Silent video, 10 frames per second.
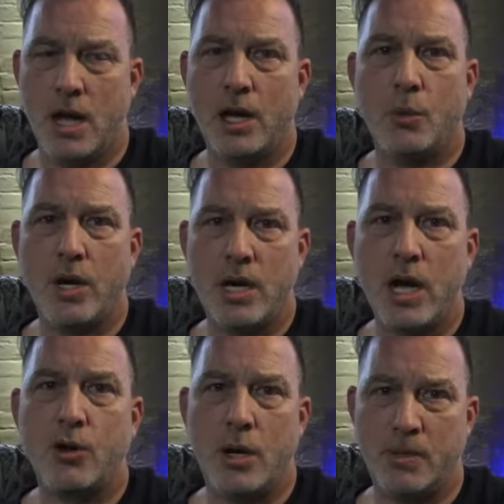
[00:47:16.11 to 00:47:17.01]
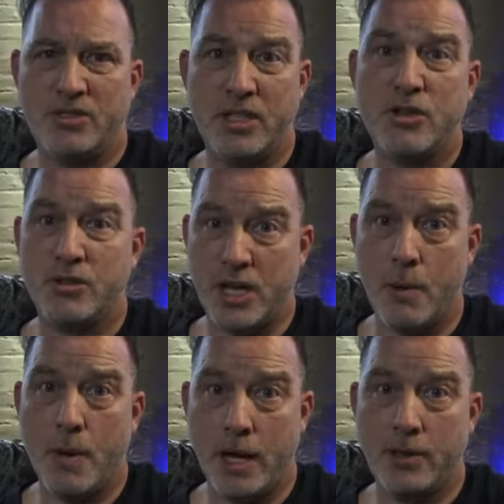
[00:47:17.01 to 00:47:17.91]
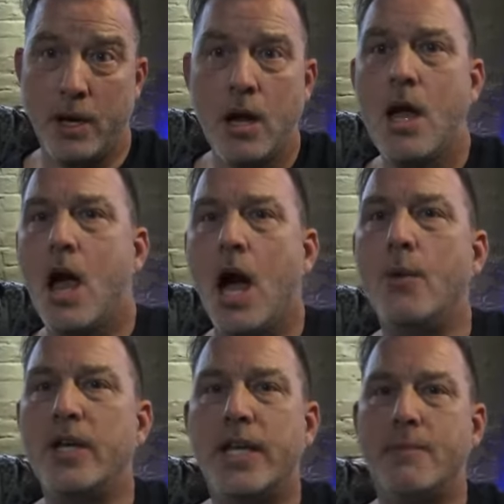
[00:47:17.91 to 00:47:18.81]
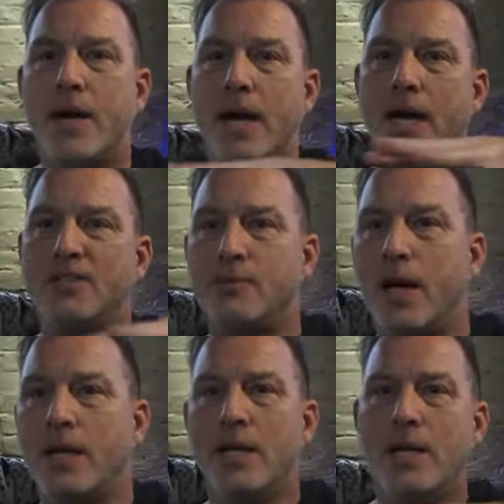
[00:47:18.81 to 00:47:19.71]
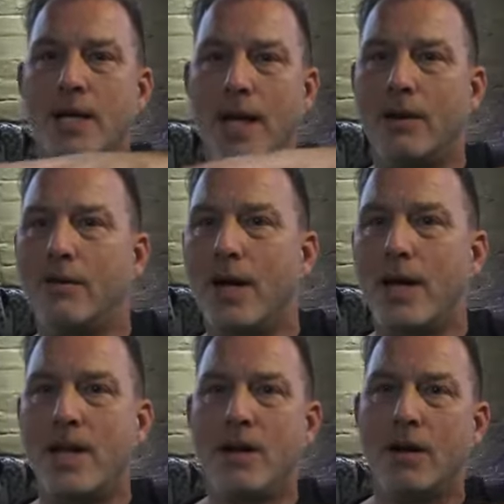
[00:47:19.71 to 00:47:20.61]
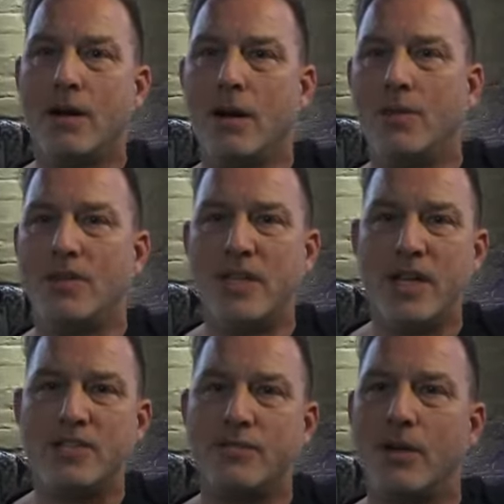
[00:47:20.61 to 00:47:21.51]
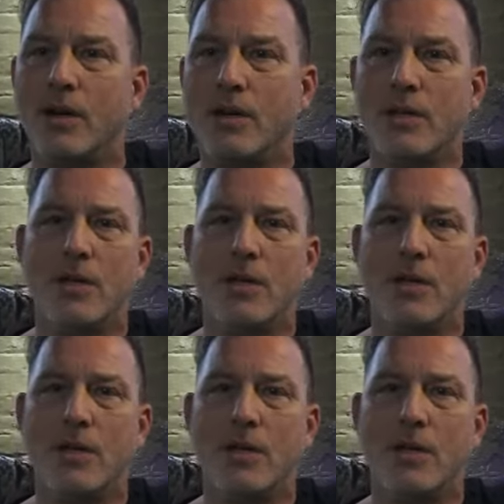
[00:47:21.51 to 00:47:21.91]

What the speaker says: I don't want to knock grandma's dentures out back there. I want to keep my hot spot kind of right here on the dance floor.